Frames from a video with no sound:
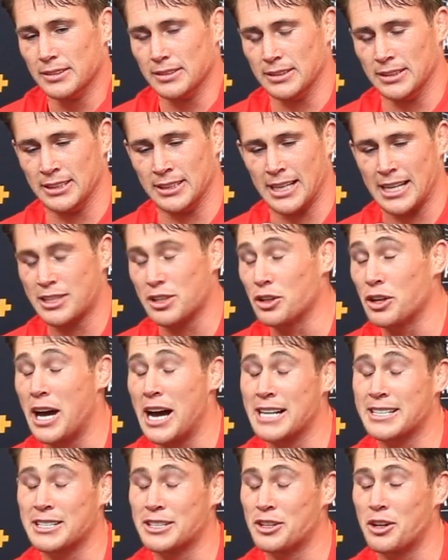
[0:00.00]
I
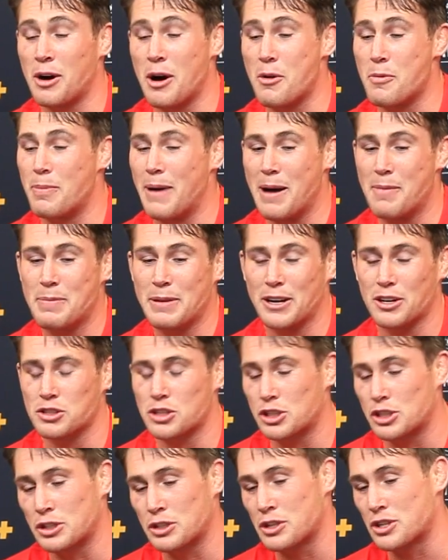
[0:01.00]
didn't know how bad, because
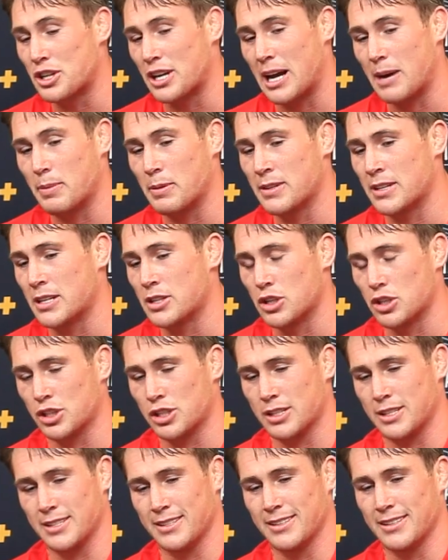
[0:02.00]
as soon as it happened, I
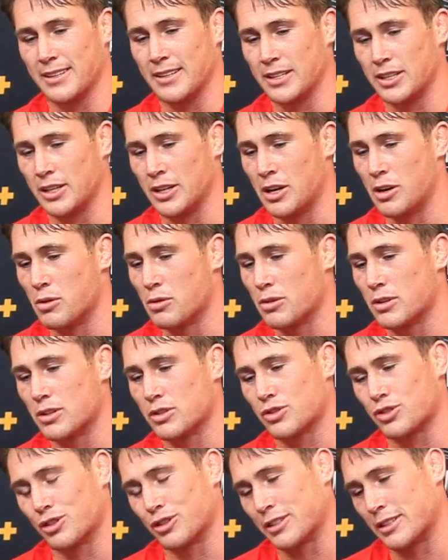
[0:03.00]
just, you know,
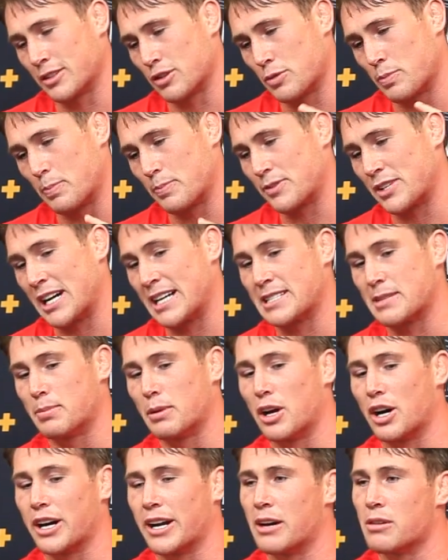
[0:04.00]
sort of just tried to
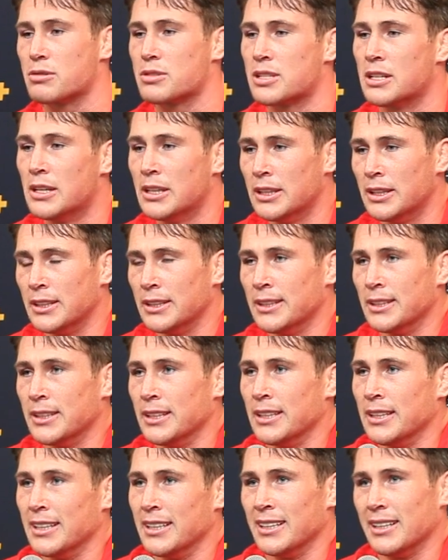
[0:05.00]
block it
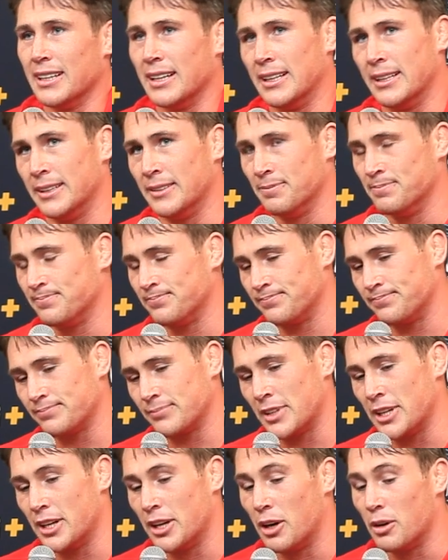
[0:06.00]
out.
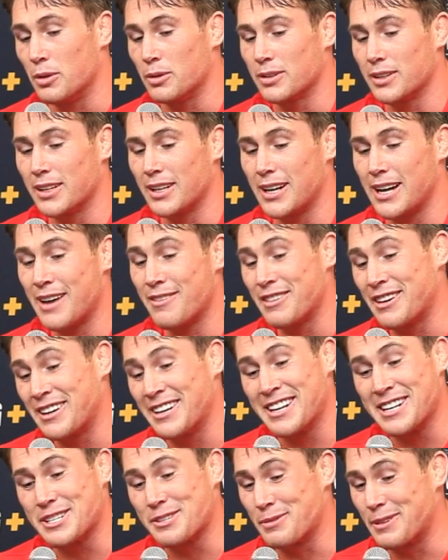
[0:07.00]
You know,
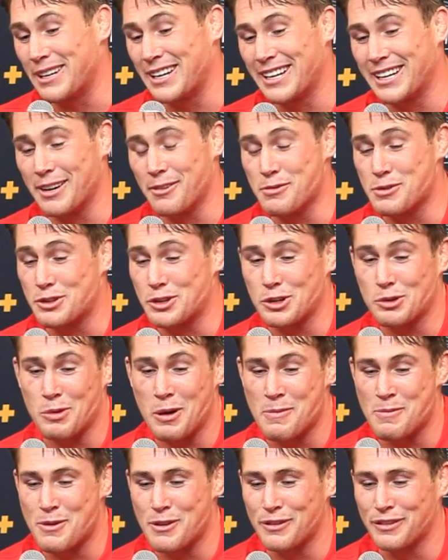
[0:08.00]
everything this week, it was just
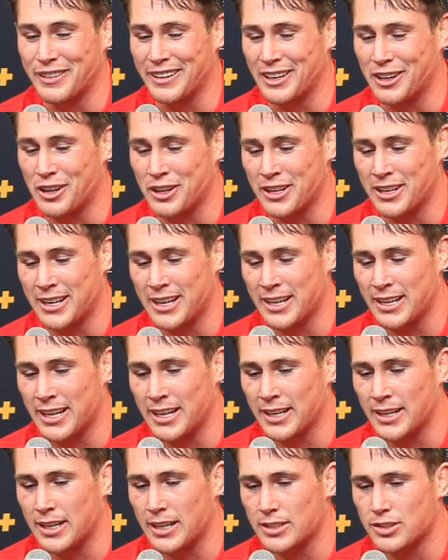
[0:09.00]
one more thing on it.
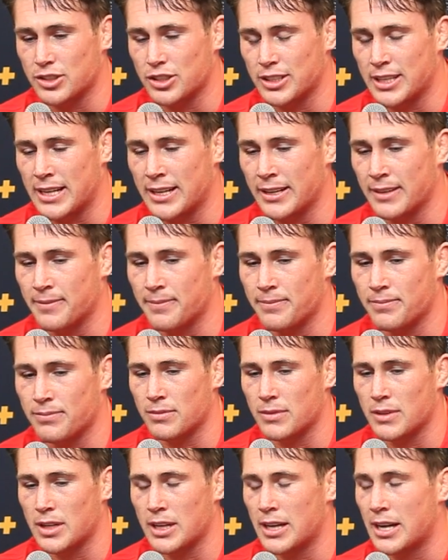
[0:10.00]
And so then,
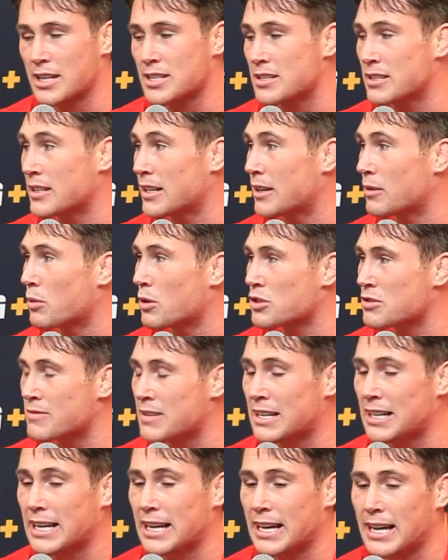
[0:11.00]
it wasn't
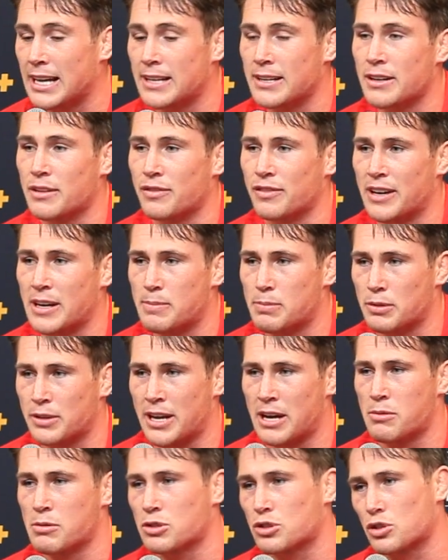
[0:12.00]
really hurting in the fight, but
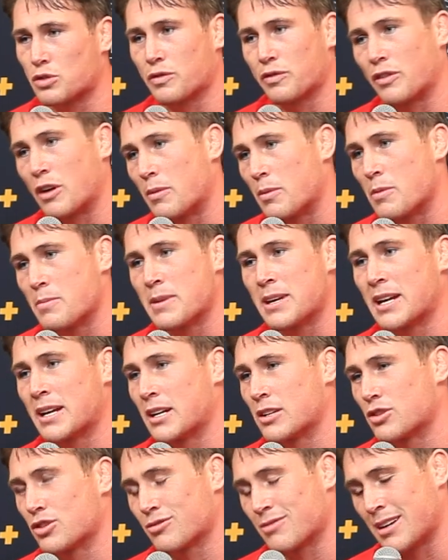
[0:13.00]
now it's just throbbing me,
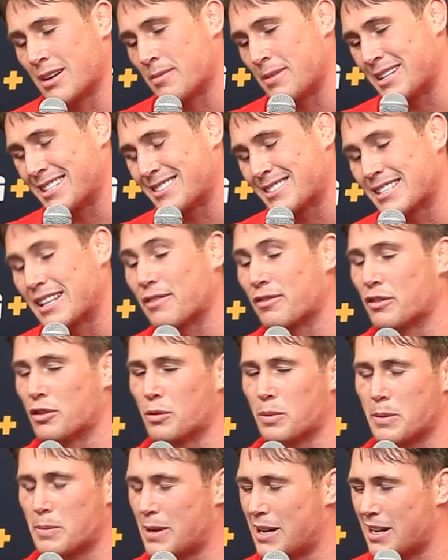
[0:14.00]
and it's stiffened
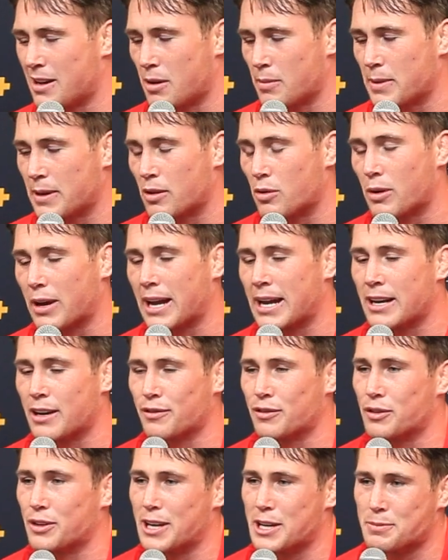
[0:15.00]
up a bit. I'll be okay in a
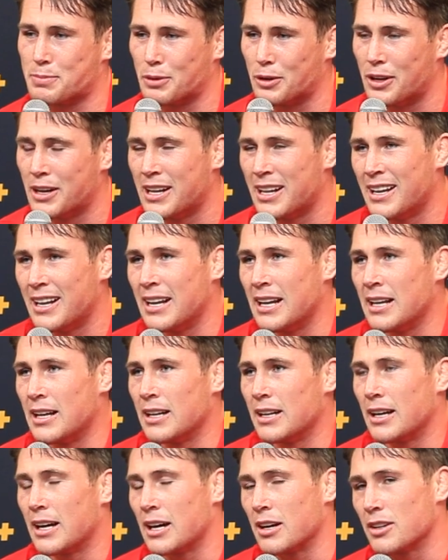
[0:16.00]
few days, but
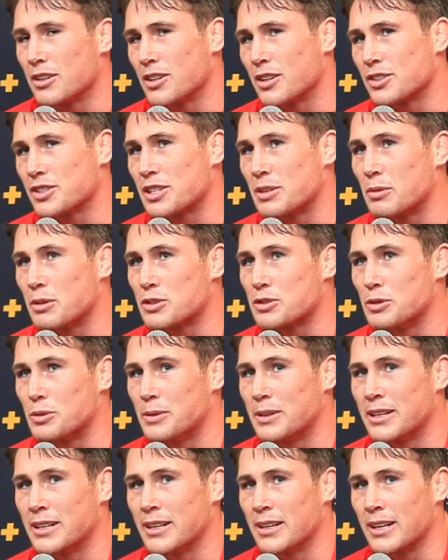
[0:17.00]
I'll see what's up
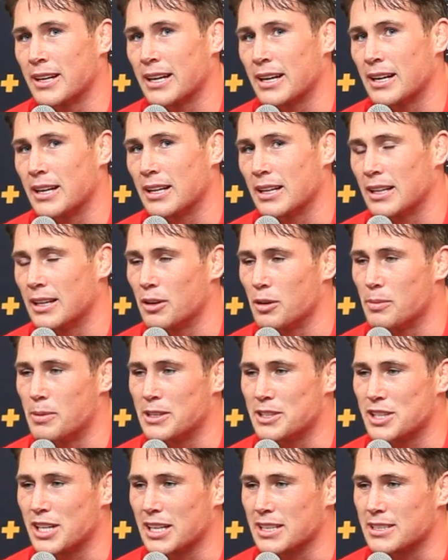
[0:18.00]
with it, and I'll get it a little
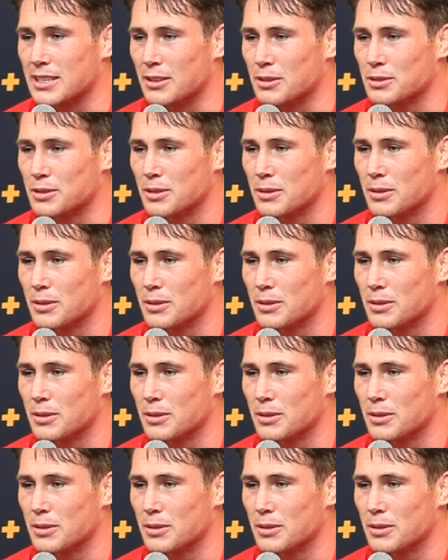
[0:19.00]
bit checked out.